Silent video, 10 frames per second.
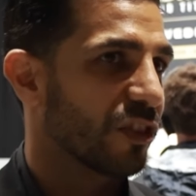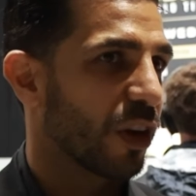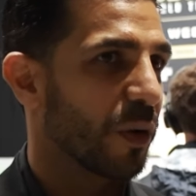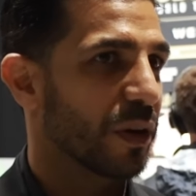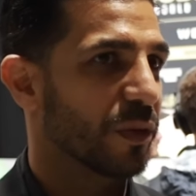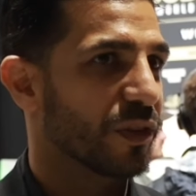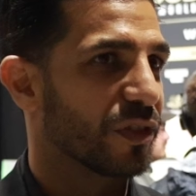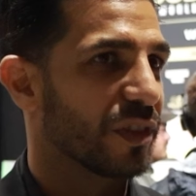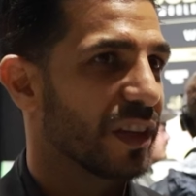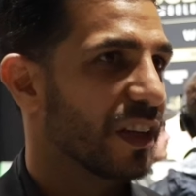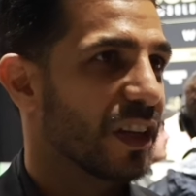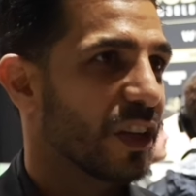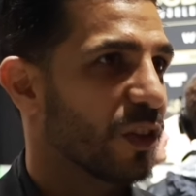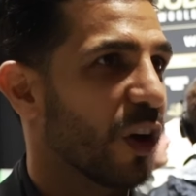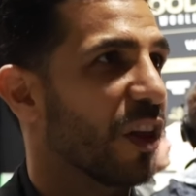Joey was
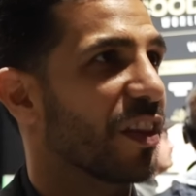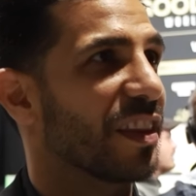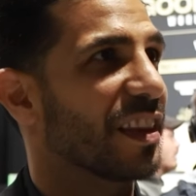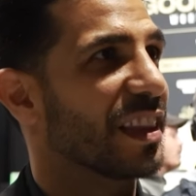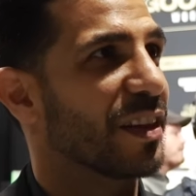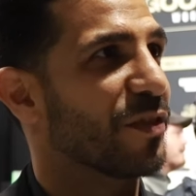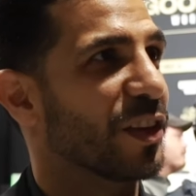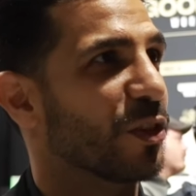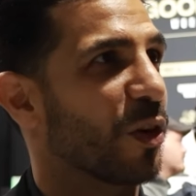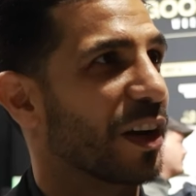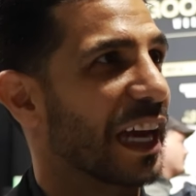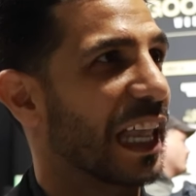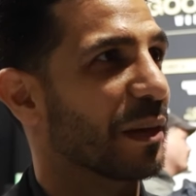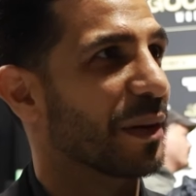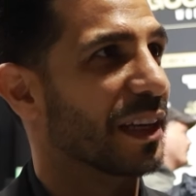not the Fundora
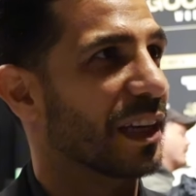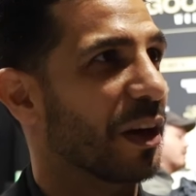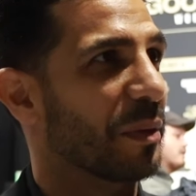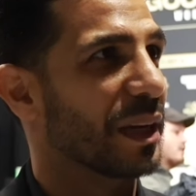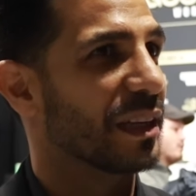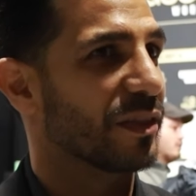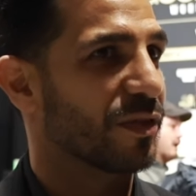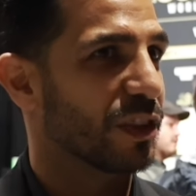caliber. You know what I mean?